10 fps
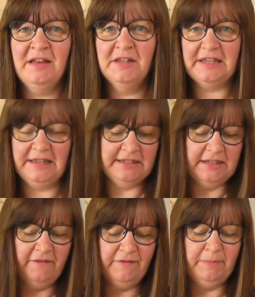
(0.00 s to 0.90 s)
So this
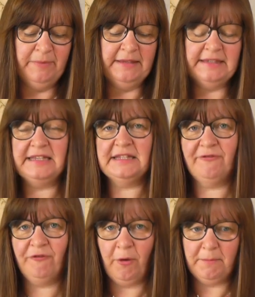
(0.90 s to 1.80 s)
lovely piece is
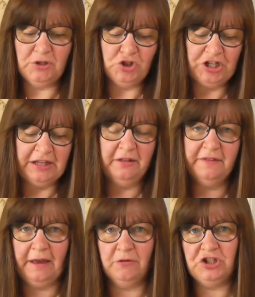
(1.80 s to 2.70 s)
from Jill.
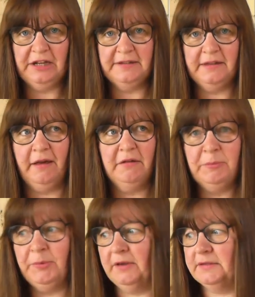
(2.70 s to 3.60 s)
Now, Jill is the only
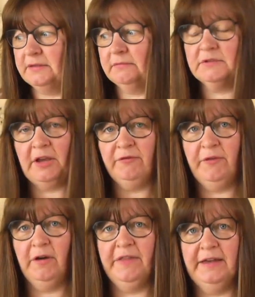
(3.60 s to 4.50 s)
person so
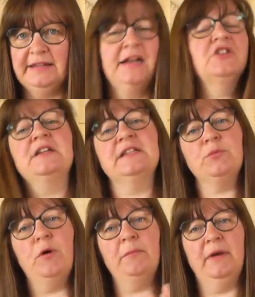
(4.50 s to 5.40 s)
far that has actually
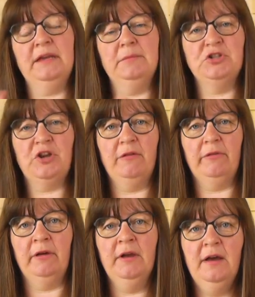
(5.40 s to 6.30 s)
swapped my image
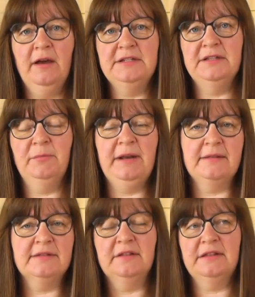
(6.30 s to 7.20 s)
over. I did the
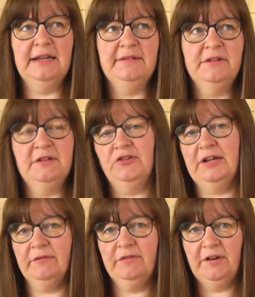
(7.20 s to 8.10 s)
plants on the left and the
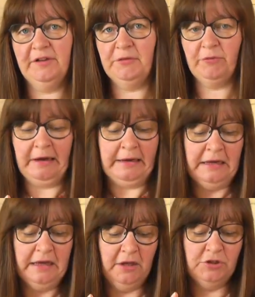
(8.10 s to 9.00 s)
dragonfly on the right,
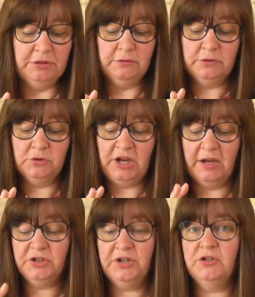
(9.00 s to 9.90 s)
and Jill's
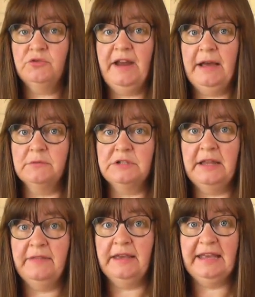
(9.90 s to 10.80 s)
changed hers around.
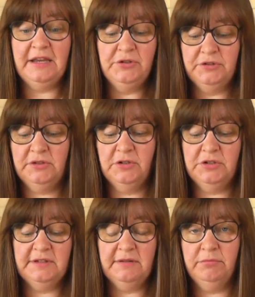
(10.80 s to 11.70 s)
And again, just
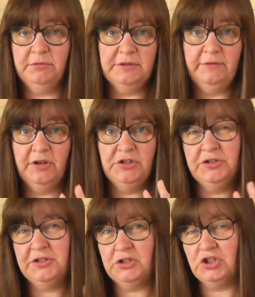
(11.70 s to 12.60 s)
such a simple device
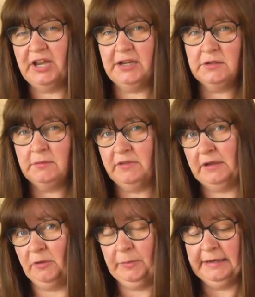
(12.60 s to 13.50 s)
just to change
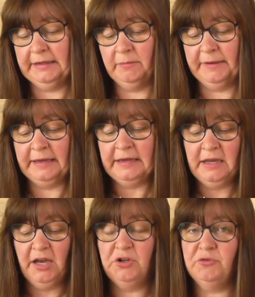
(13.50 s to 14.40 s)
something up a little bit.
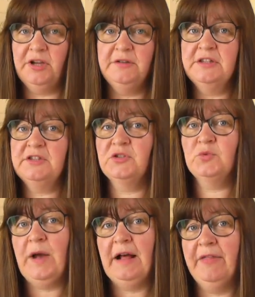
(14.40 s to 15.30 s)
And you'll notice as
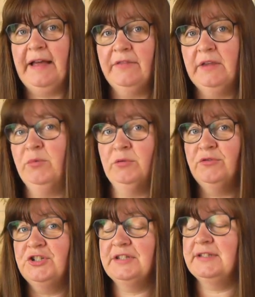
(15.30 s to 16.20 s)
well that the
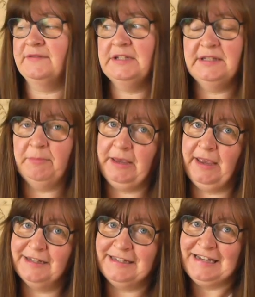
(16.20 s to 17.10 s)
bulrushes have
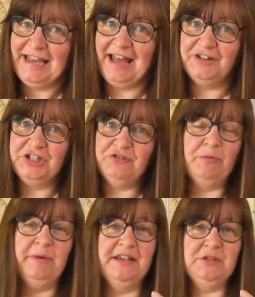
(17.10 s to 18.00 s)
disappeared, and she's
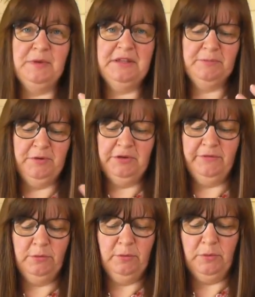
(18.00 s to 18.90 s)
replacing with this
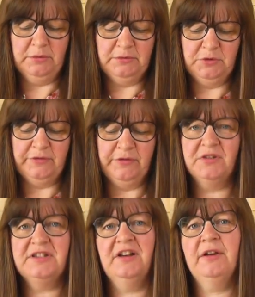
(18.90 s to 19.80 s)
beautiful, what sort of
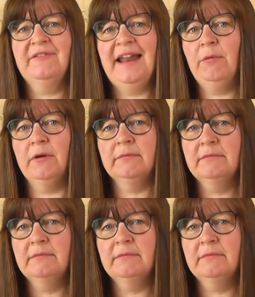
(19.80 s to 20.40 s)
looks like a flower